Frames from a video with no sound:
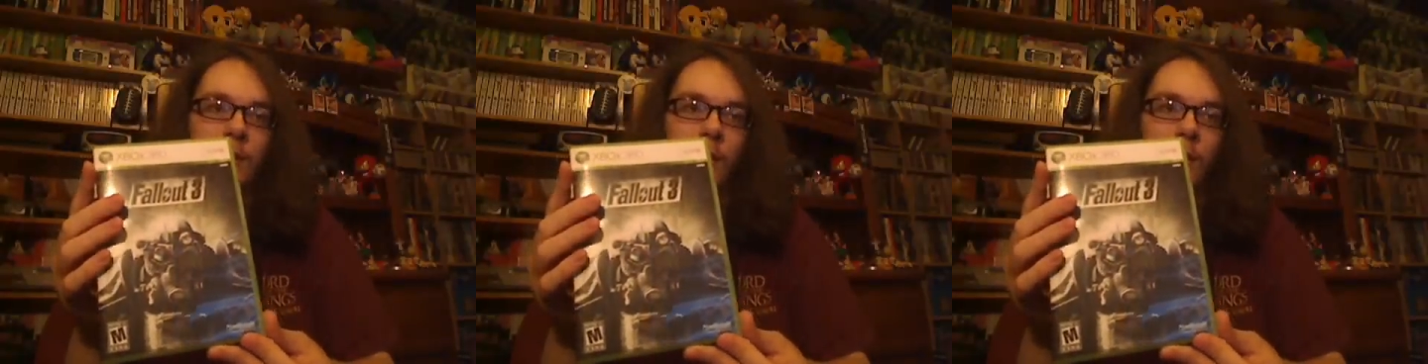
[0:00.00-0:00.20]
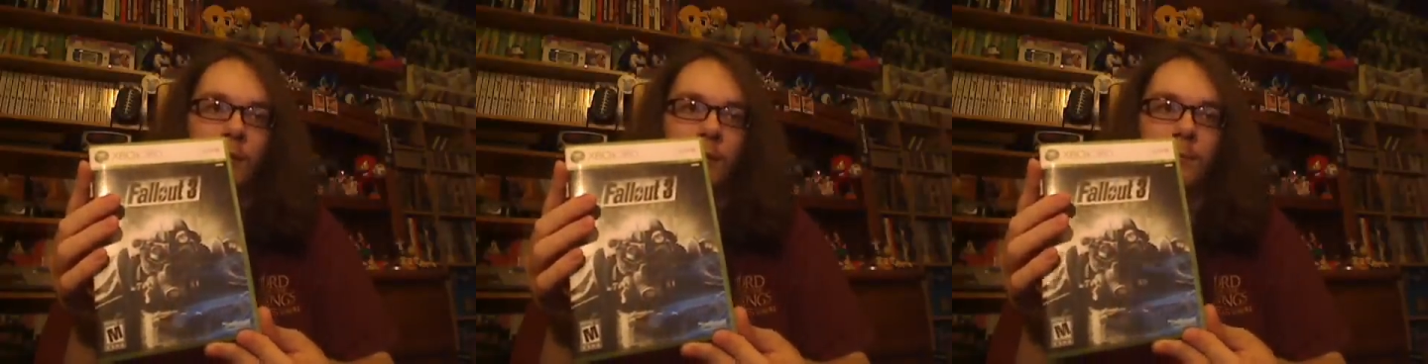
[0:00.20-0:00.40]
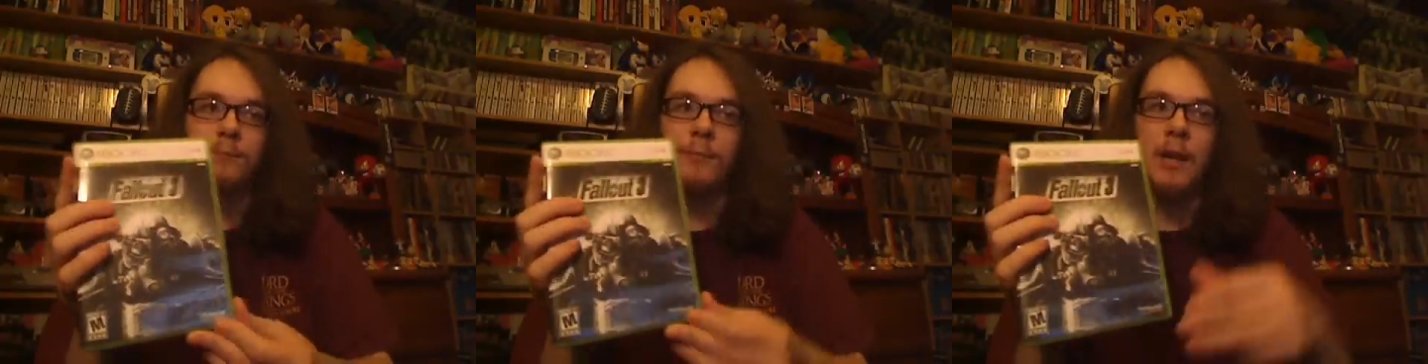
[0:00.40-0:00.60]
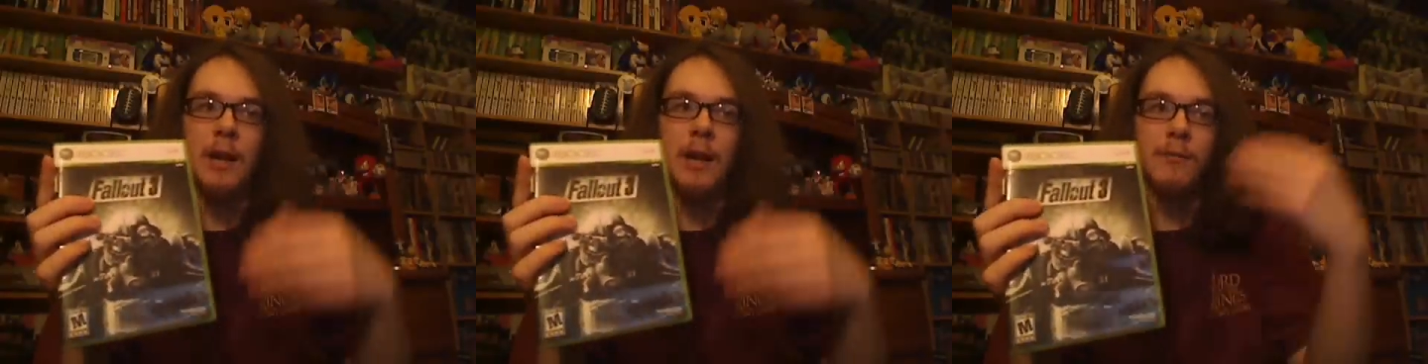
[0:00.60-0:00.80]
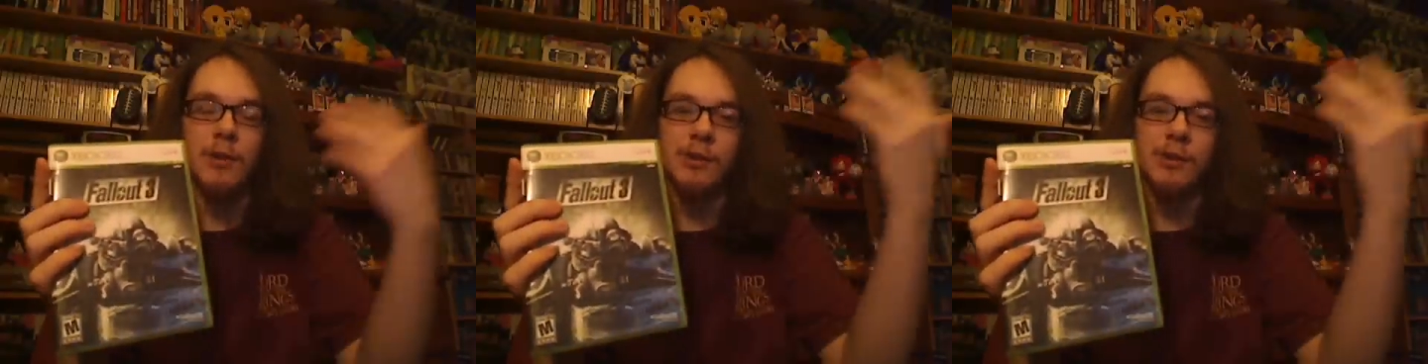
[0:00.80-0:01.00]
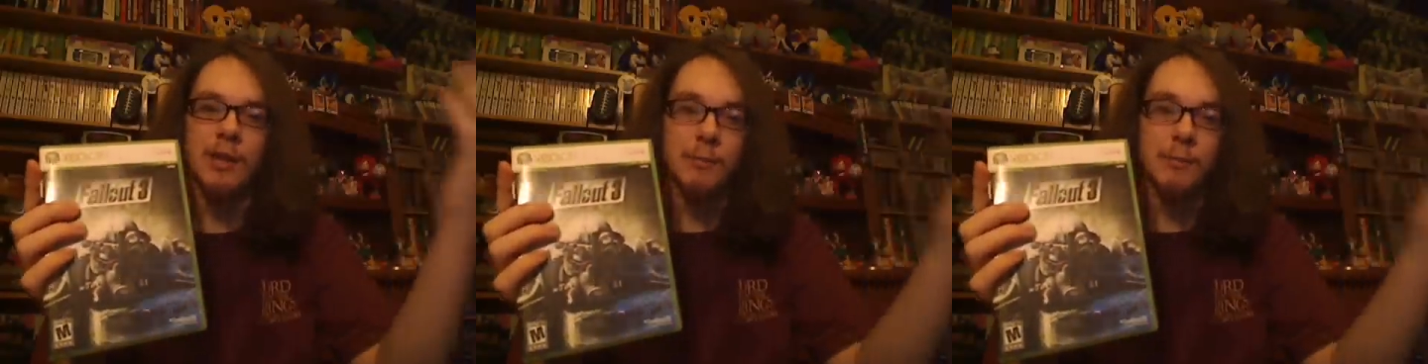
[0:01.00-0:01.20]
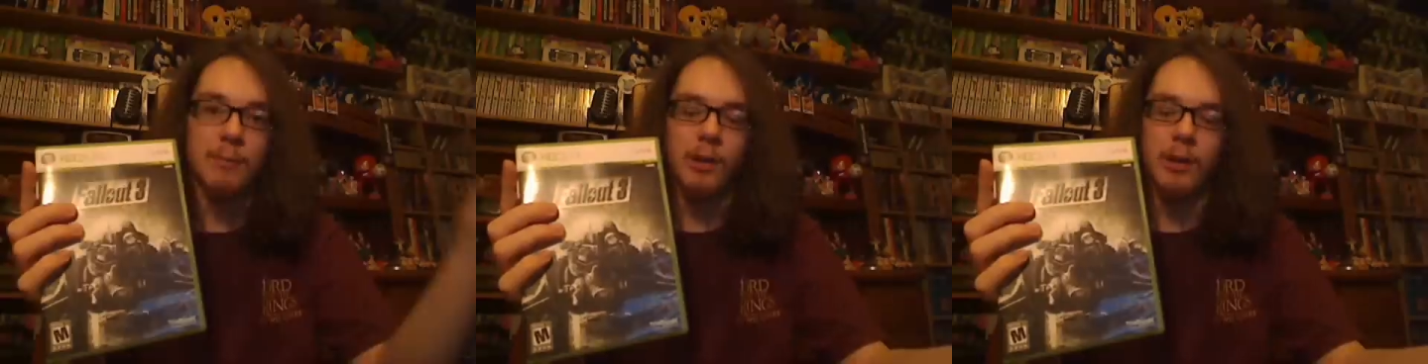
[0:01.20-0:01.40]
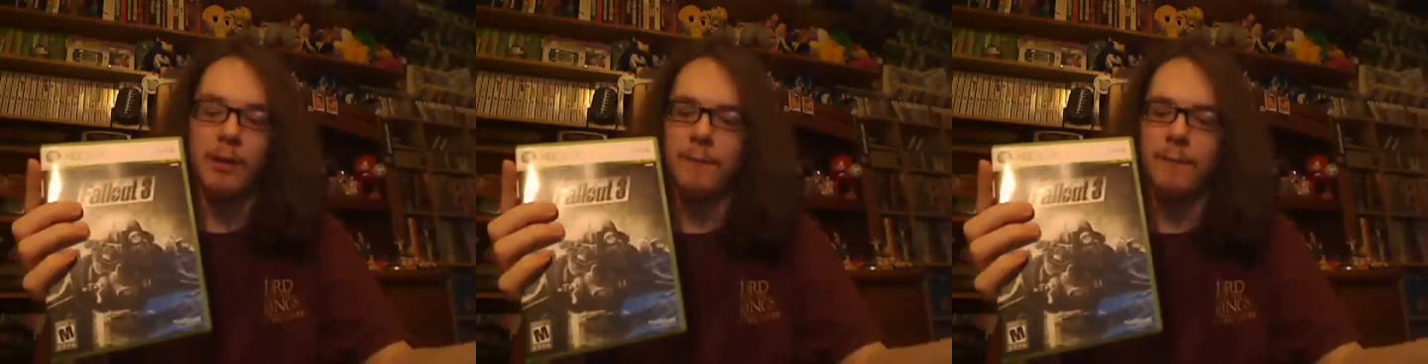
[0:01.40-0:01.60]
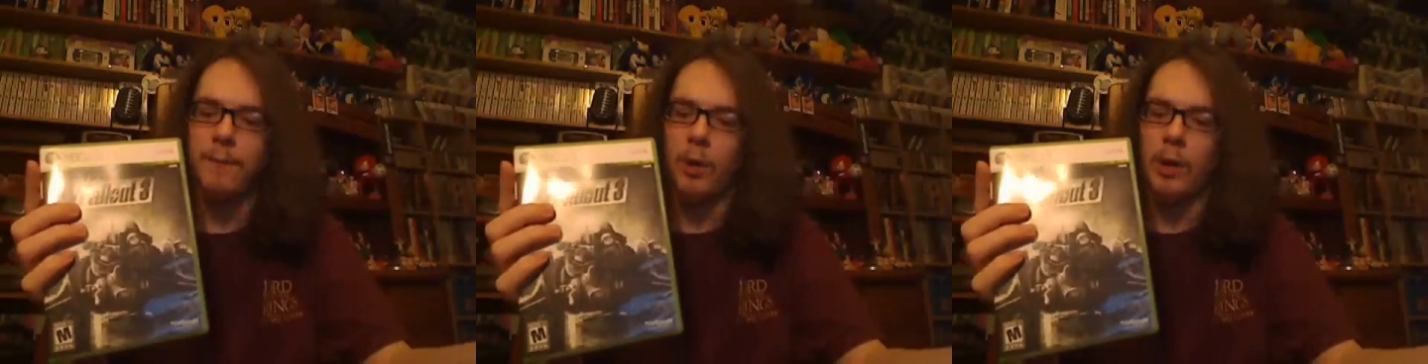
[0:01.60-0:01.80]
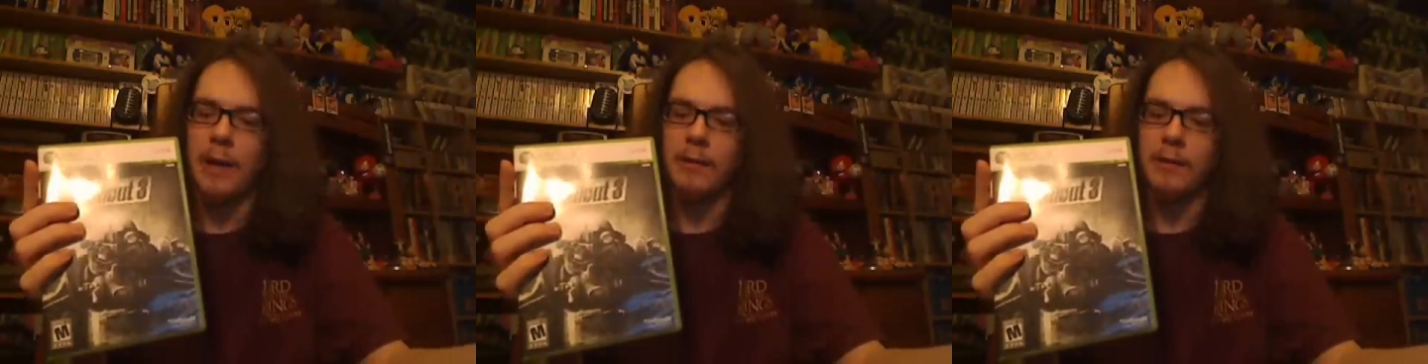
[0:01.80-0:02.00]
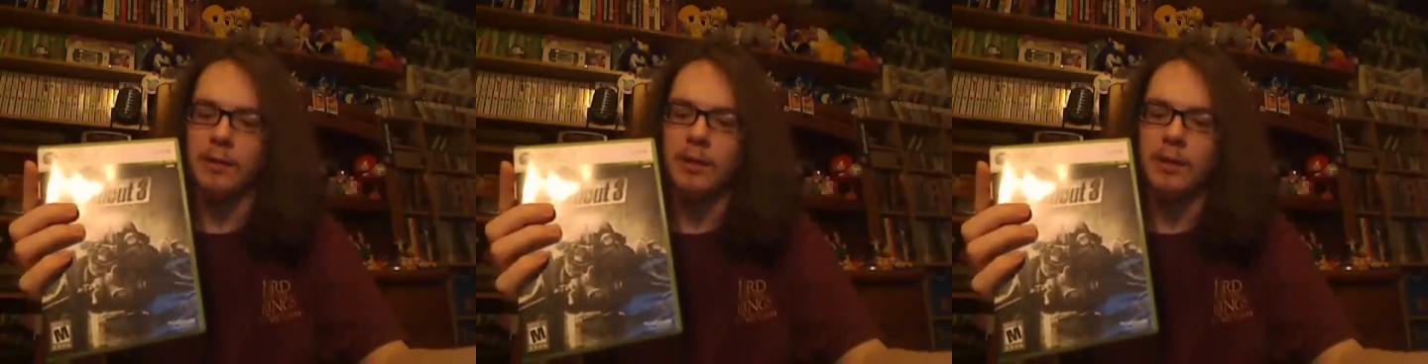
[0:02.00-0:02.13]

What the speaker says: so obviously I'm going to love Fallout